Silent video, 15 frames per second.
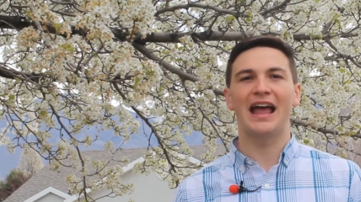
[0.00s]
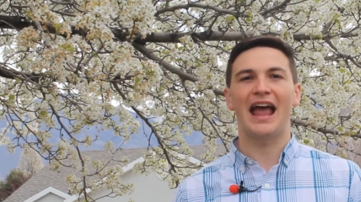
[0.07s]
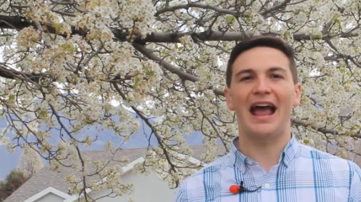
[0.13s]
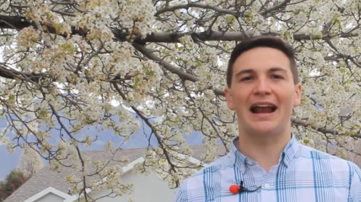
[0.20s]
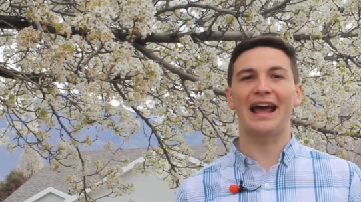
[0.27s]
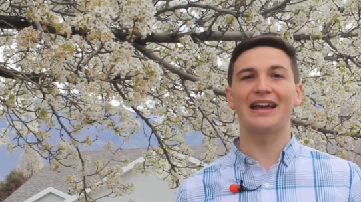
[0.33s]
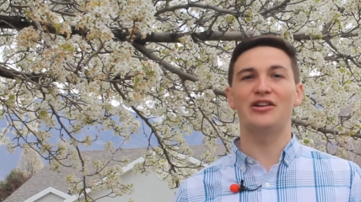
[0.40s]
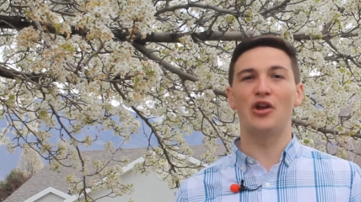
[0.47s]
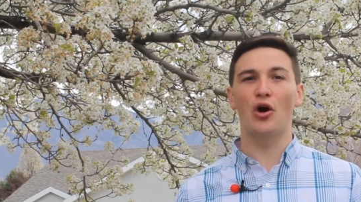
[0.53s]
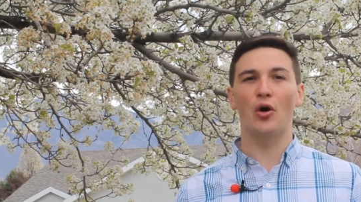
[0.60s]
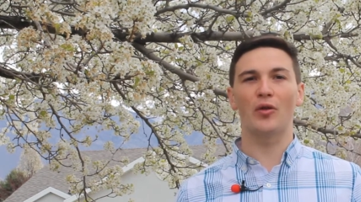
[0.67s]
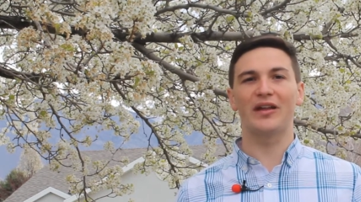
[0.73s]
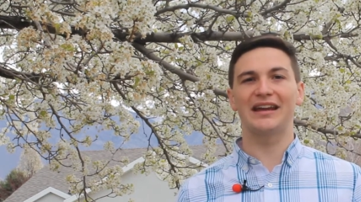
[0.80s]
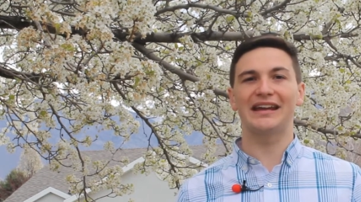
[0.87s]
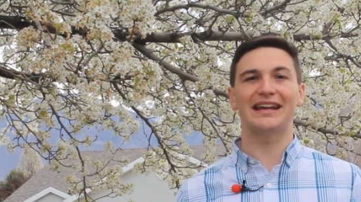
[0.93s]
And I
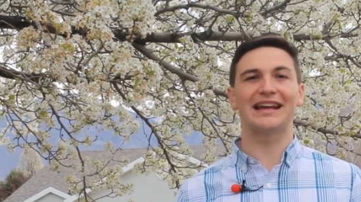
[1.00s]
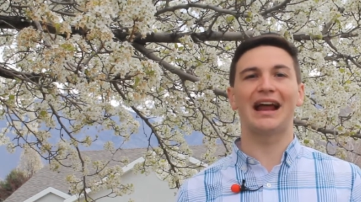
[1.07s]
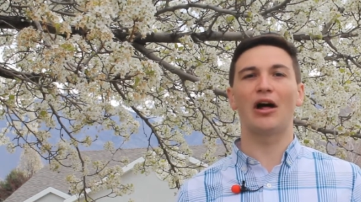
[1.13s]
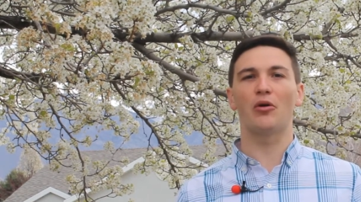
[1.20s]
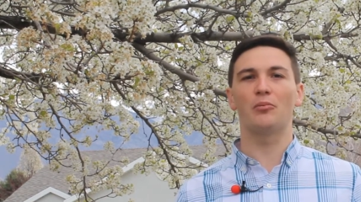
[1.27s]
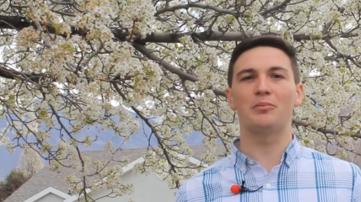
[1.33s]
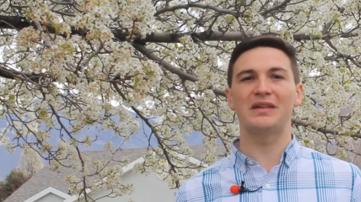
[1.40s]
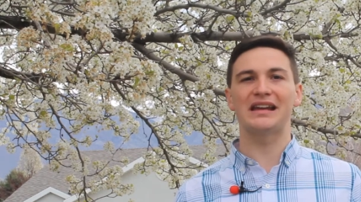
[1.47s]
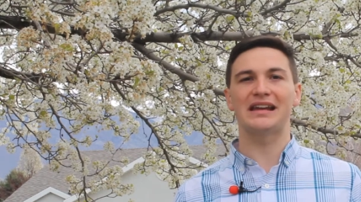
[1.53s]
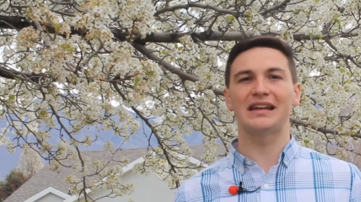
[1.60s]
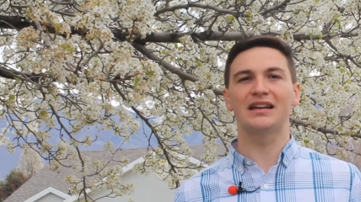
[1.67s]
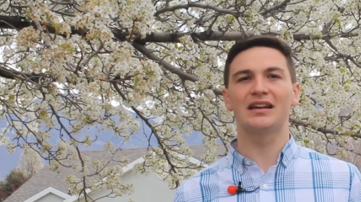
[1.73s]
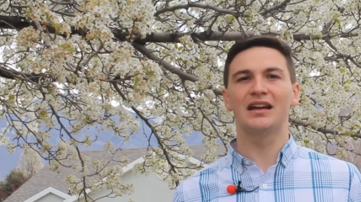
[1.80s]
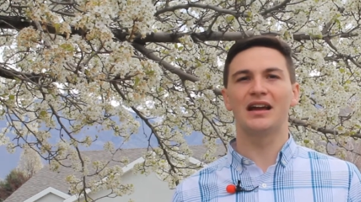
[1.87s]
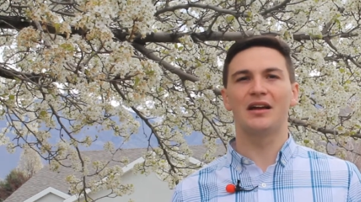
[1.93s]
know that he can help me
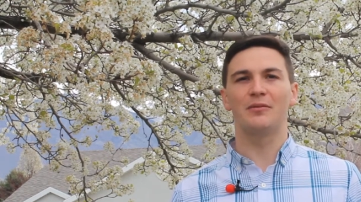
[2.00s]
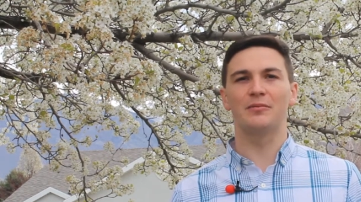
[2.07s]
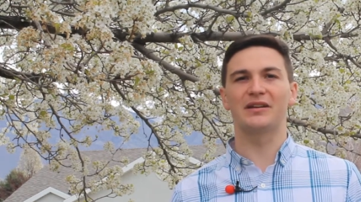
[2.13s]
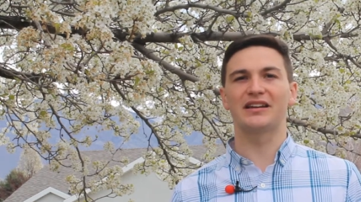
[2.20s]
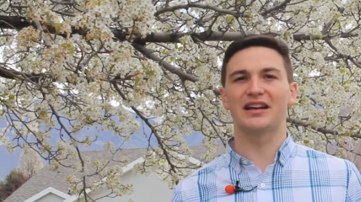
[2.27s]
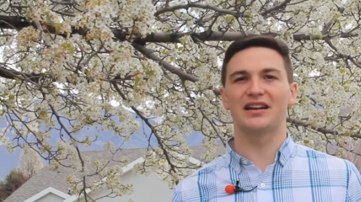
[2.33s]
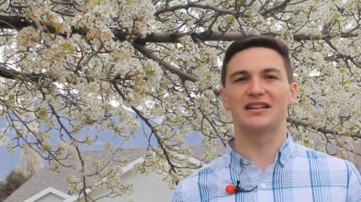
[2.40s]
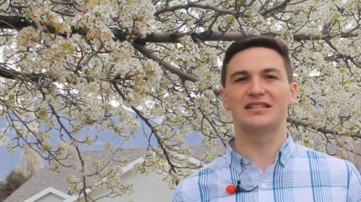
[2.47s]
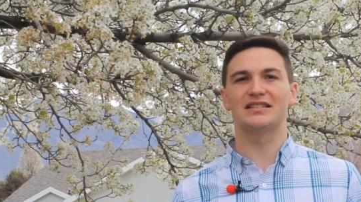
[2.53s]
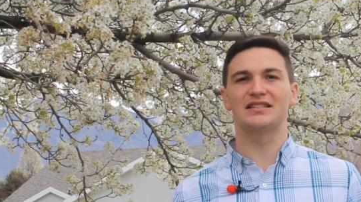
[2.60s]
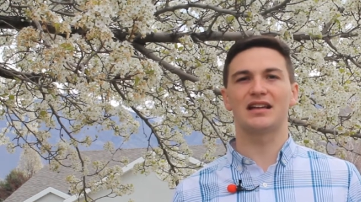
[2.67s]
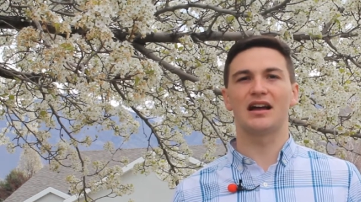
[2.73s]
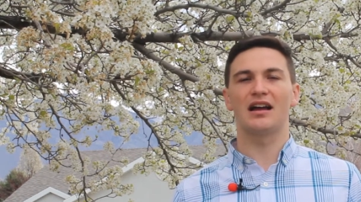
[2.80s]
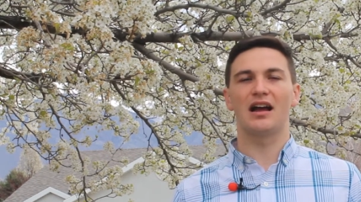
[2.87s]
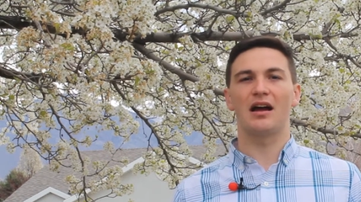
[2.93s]

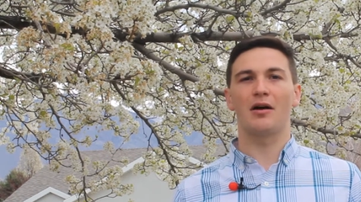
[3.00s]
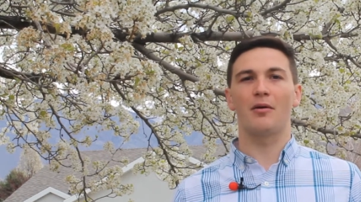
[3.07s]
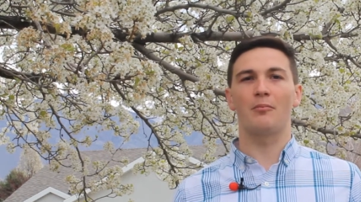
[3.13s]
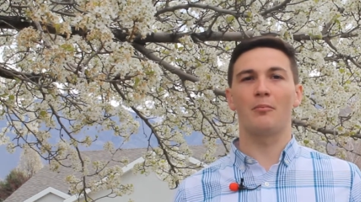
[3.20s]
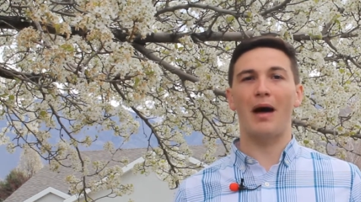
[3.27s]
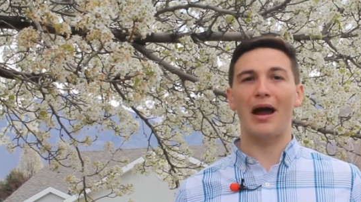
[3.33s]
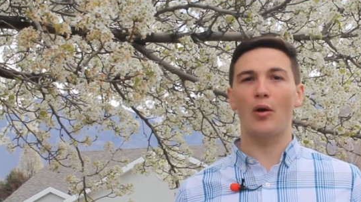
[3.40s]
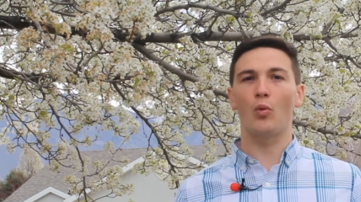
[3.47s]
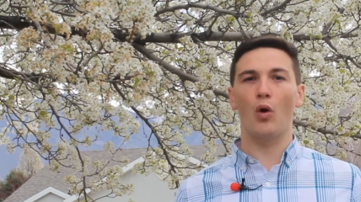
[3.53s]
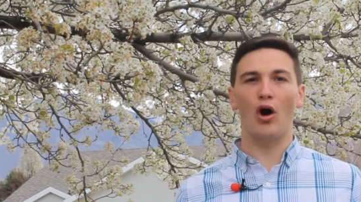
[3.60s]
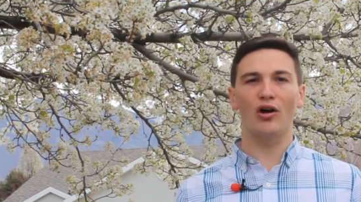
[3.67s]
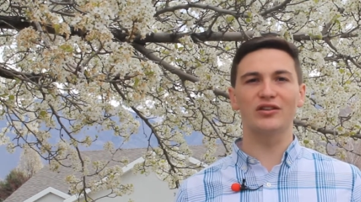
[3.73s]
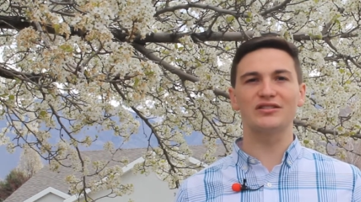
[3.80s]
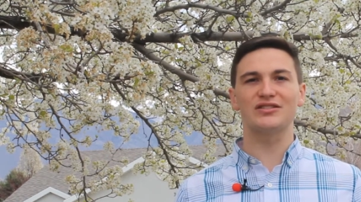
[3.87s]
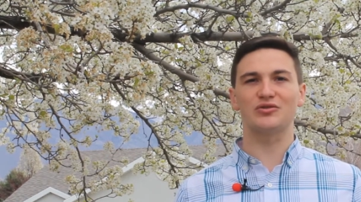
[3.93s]
because my
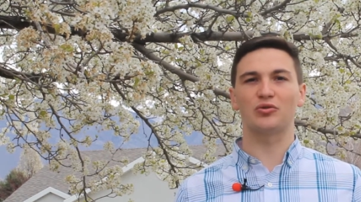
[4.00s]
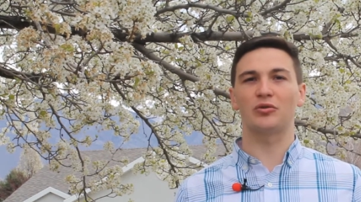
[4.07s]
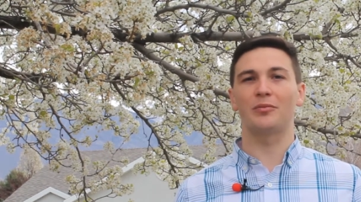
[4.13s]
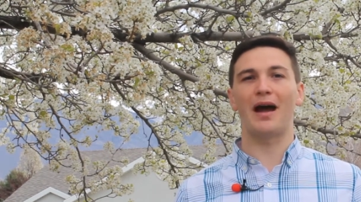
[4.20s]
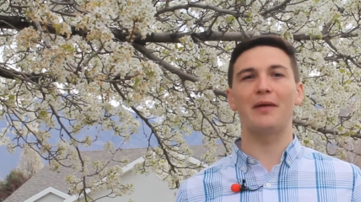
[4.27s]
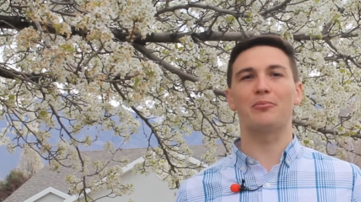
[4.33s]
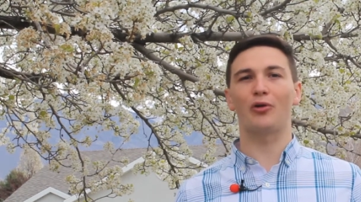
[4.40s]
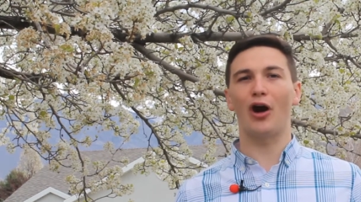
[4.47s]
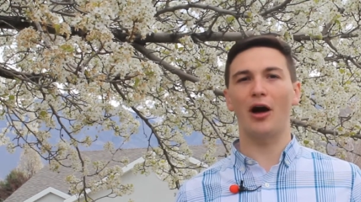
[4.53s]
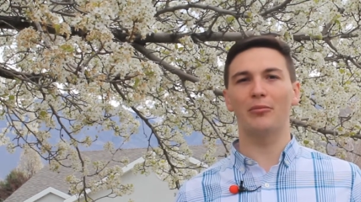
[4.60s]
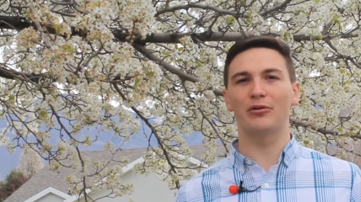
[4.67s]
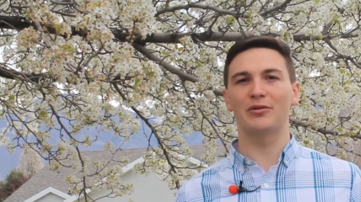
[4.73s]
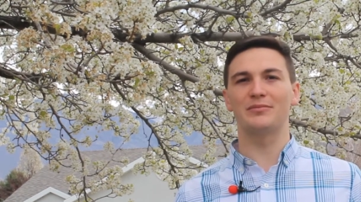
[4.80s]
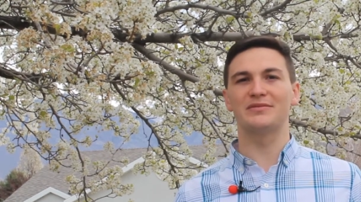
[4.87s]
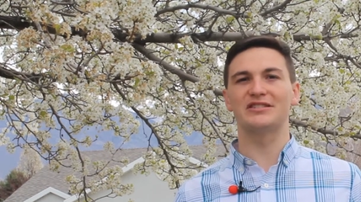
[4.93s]
walls or my
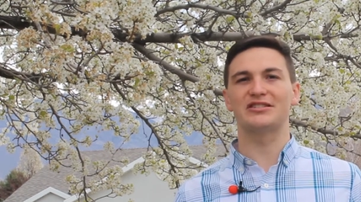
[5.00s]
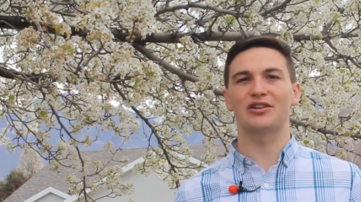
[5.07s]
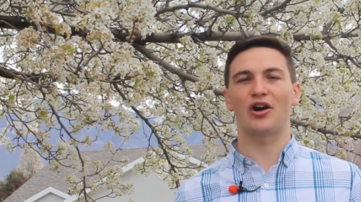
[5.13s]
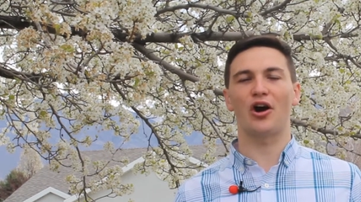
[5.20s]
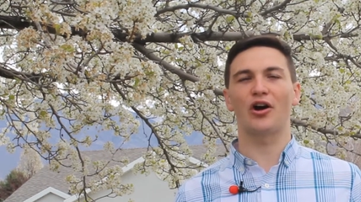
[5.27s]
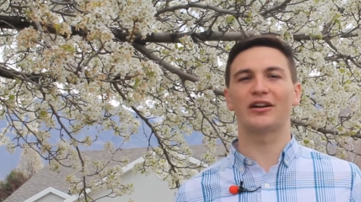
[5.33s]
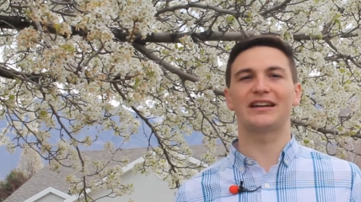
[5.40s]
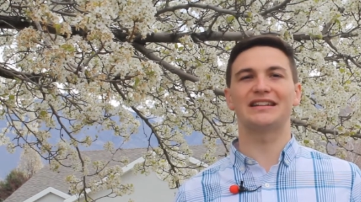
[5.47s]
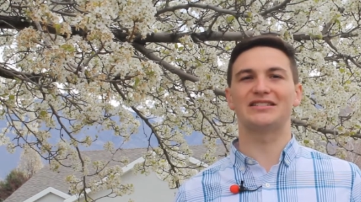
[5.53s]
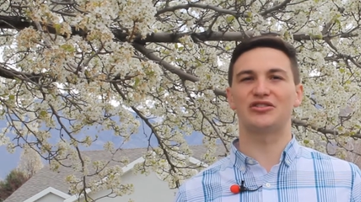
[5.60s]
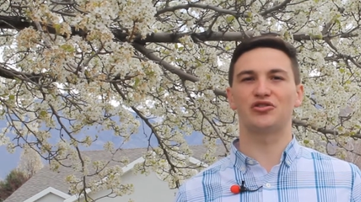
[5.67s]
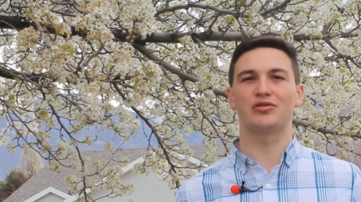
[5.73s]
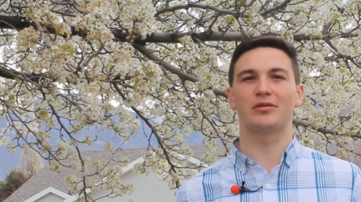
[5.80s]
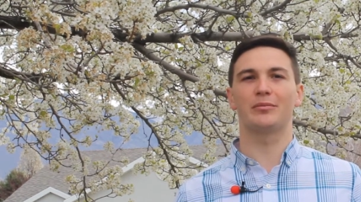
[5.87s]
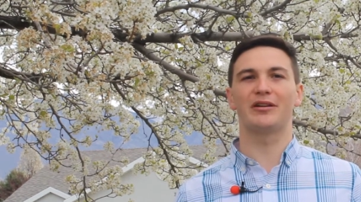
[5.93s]
problems are
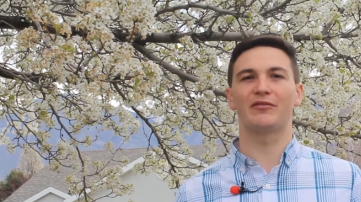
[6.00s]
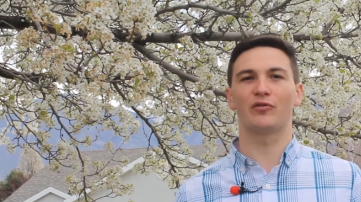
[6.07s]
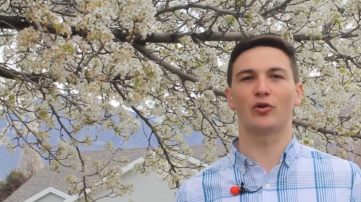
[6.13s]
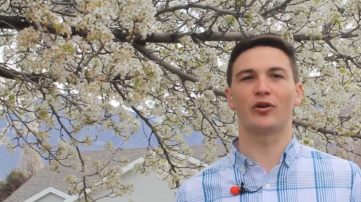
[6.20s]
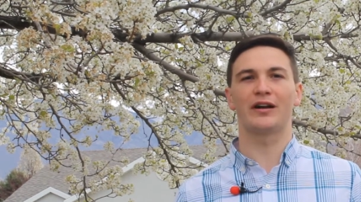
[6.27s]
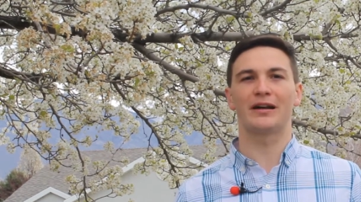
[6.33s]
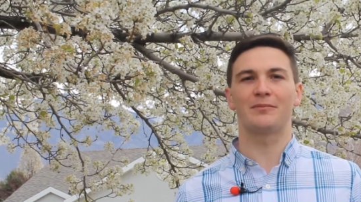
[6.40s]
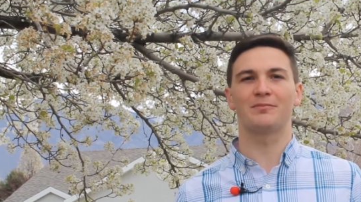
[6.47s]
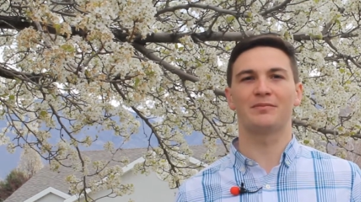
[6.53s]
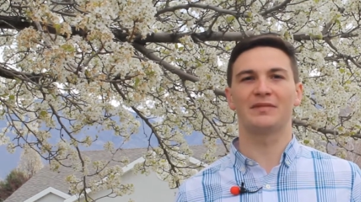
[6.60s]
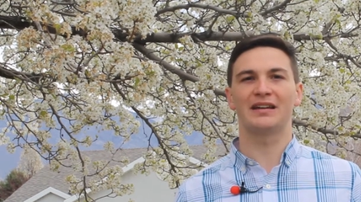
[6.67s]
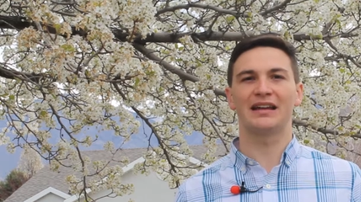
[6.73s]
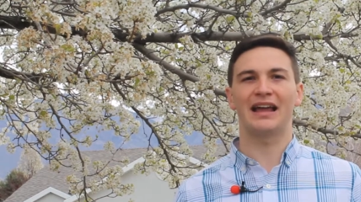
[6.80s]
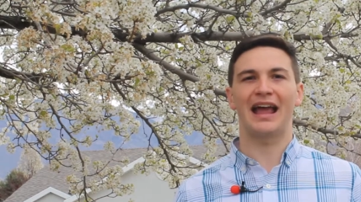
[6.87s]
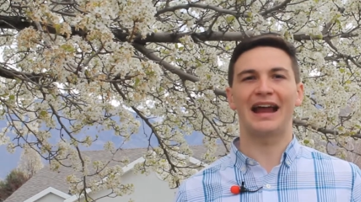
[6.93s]
continually before him,
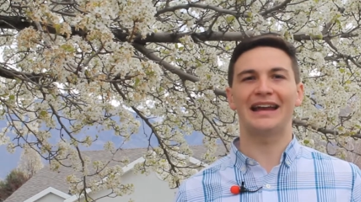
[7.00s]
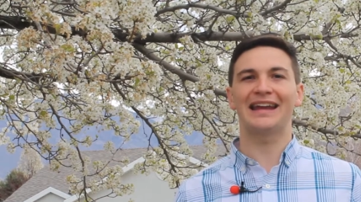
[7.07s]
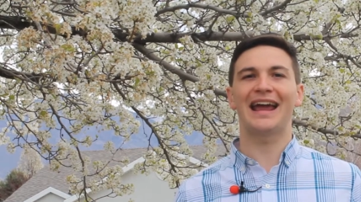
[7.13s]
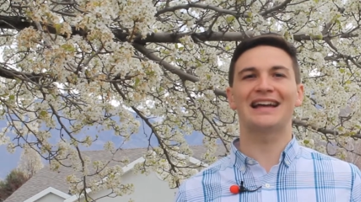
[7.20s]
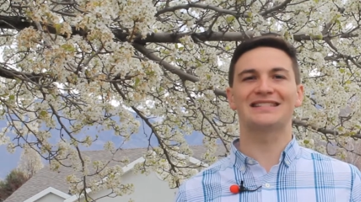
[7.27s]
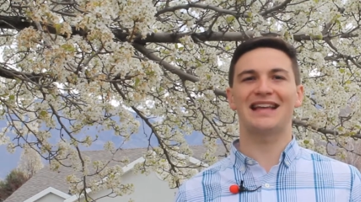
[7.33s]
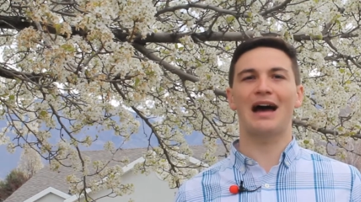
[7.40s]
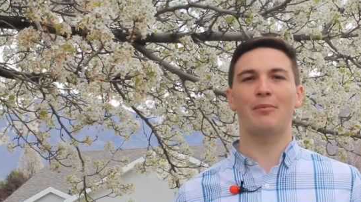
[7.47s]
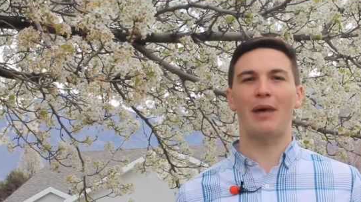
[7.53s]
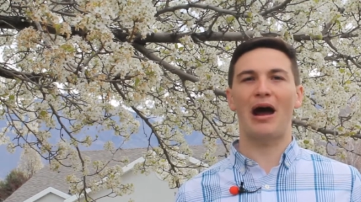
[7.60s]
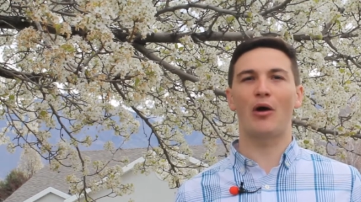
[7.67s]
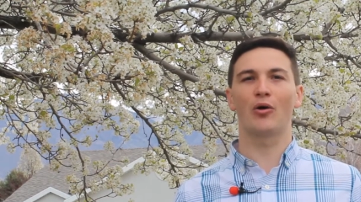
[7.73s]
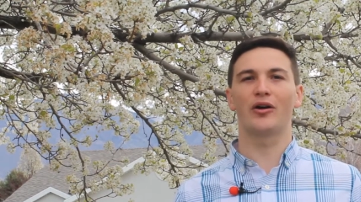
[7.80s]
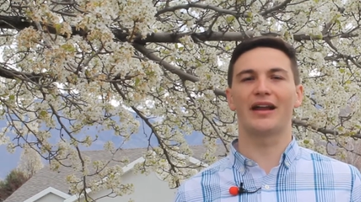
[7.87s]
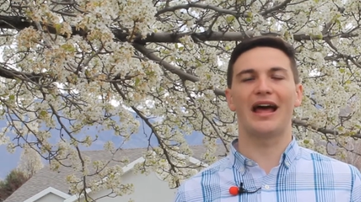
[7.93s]
and he has that
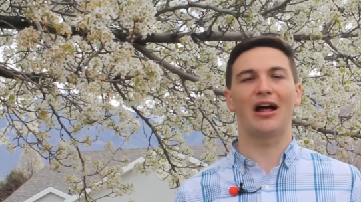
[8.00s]
power to